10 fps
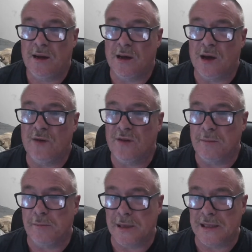of
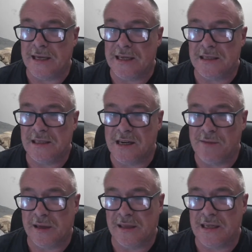millions and
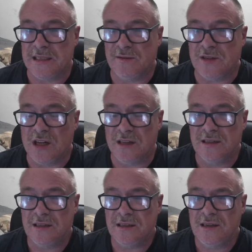millions of
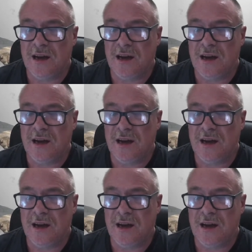dollars.